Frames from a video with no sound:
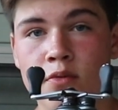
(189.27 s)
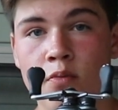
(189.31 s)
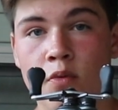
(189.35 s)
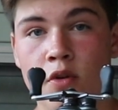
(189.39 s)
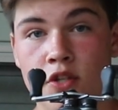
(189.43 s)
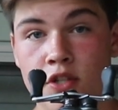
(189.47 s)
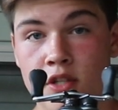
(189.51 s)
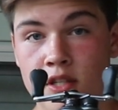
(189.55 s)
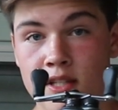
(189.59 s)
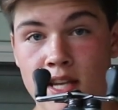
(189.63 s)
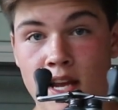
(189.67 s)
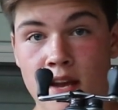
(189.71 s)

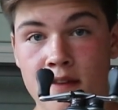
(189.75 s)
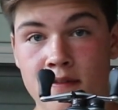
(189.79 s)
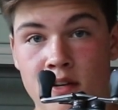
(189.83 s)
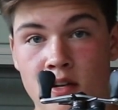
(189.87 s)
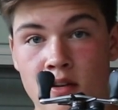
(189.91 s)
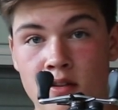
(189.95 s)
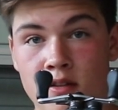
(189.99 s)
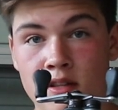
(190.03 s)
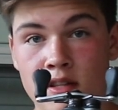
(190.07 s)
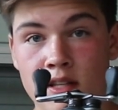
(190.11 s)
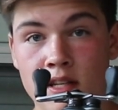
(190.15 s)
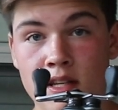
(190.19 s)
which is
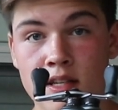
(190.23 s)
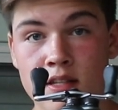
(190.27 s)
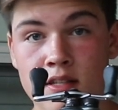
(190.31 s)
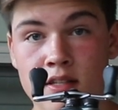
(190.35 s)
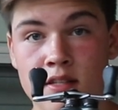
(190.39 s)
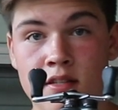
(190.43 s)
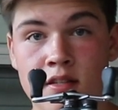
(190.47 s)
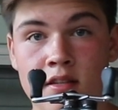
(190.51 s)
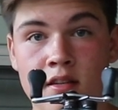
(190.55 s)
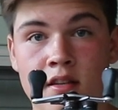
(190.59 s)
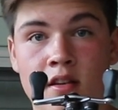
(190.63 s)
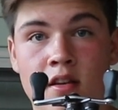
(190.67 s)
heavier than
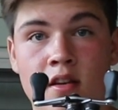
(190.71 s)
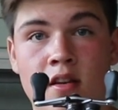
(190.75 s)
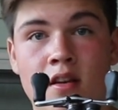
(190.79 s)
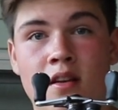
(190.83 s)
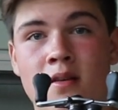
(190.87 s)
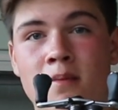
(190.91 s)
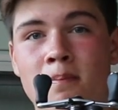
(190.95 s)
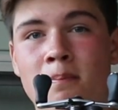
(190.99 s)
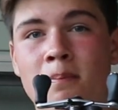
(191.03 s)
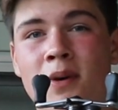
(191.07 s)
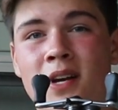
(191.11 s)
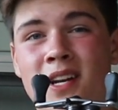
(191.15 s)
this,
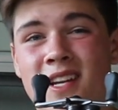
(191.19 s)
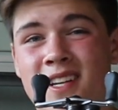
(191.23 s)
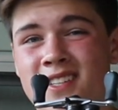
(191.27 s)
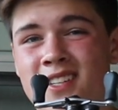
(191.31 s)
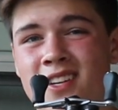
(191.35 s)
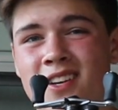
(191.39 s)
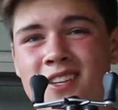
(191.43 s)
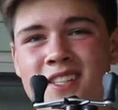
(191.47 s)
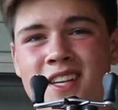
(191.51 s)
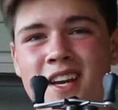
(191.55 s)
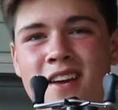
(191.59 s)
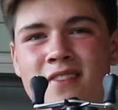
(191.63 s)
but it
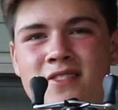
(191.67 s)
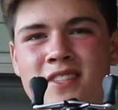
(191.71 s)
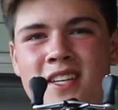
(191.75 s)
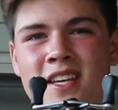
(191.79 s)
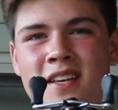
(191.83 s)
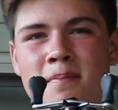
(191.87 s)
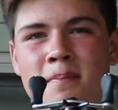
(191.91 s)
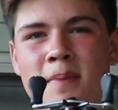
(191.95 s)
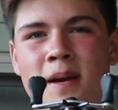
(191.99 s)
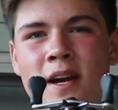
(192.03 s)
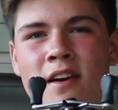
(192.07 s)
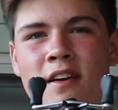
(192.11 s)
does have
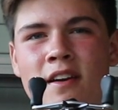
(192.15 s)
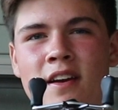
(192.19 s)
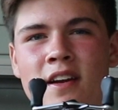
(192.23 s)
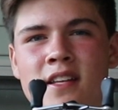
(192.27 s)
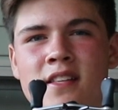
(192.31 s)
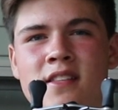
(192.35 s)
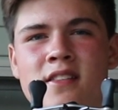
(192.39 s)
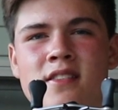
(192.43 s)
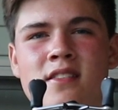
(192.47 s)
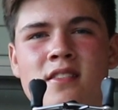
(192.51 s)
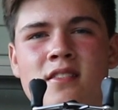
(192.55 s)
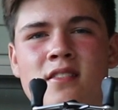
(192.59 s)
10
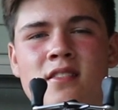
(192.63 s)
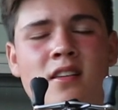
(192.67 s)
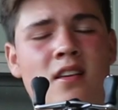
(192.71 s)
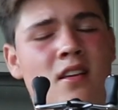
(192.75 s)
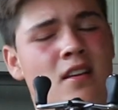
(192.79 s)
bearings.